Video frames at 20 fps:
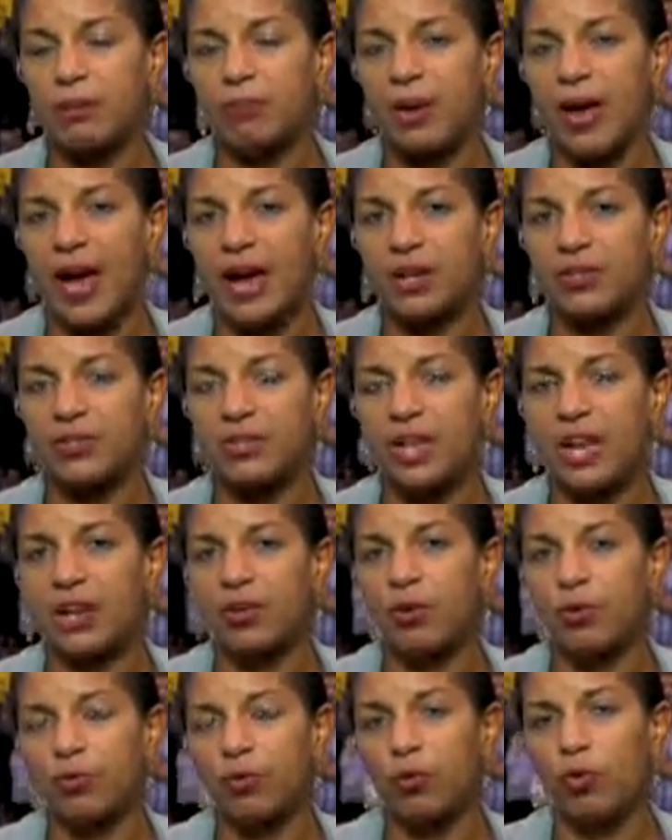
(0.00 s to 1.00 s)
and Pakistan,
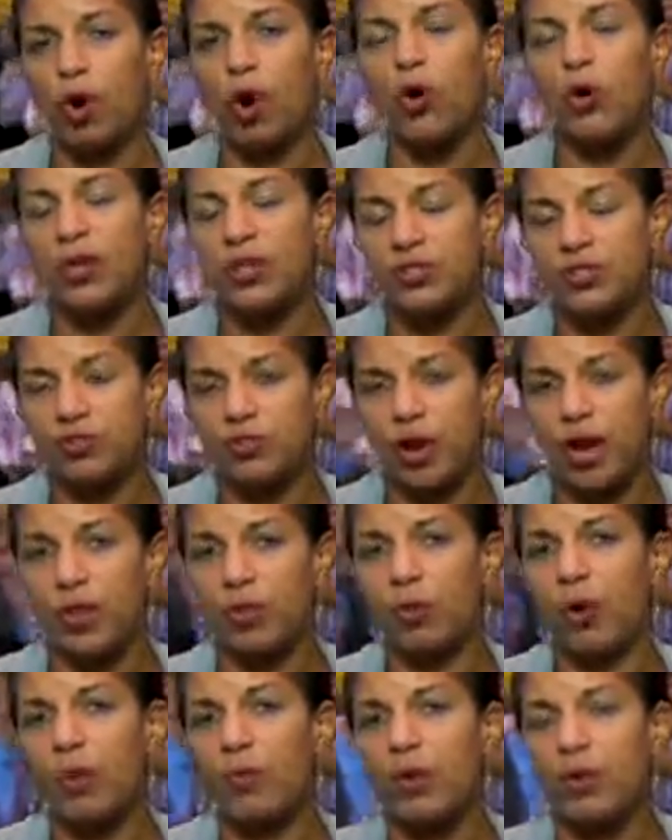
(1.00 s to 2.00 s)
who have grown in
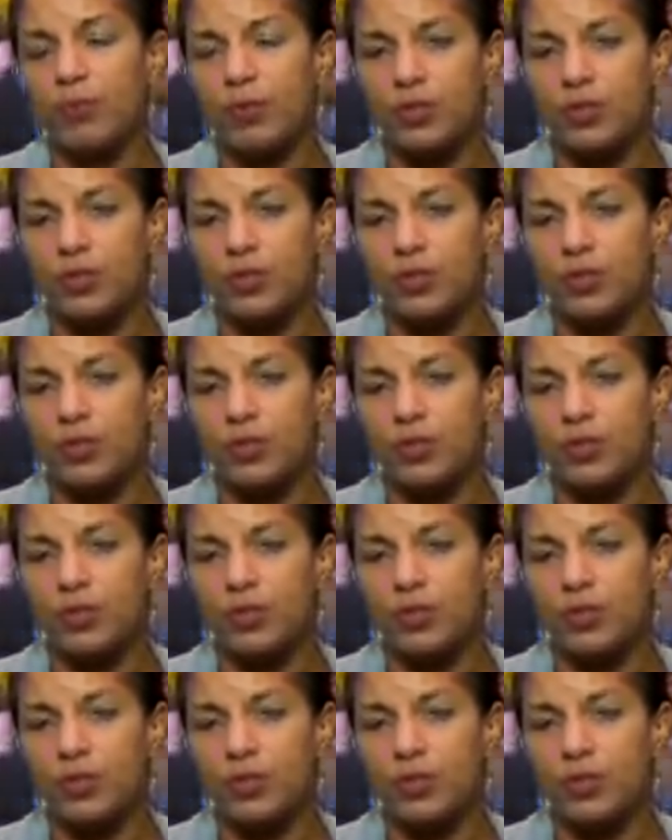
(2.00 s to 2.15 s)
strength while we've